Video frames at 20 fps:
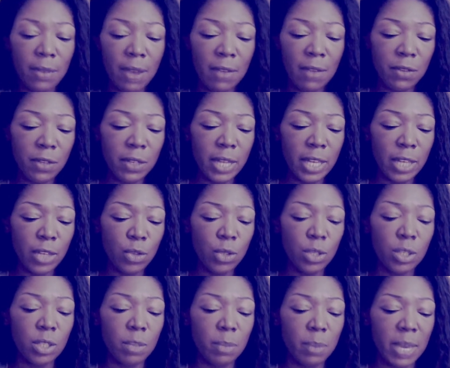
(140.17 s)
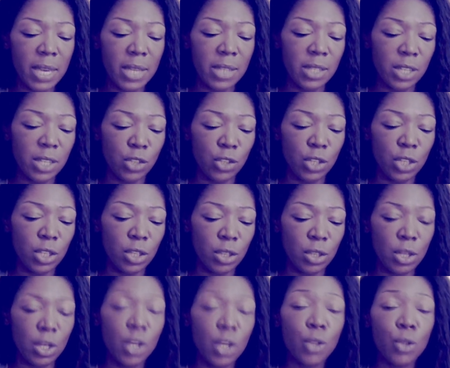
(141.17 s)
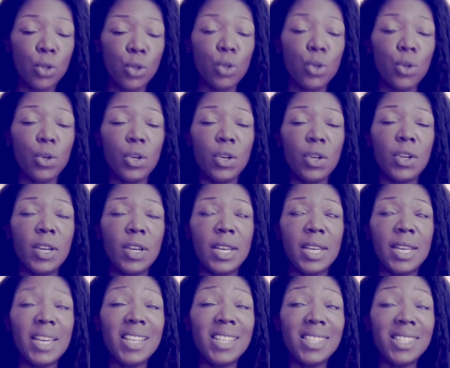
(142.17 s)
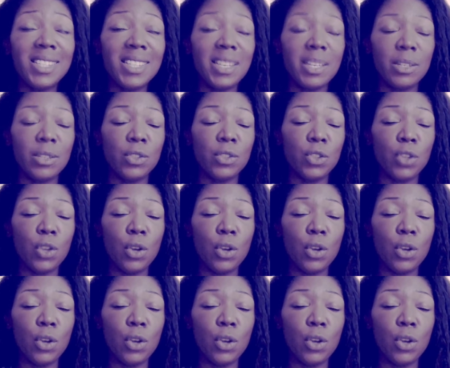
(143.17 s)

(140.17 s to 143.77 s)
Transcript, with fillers: I feel like you need to pay attention to your instincts,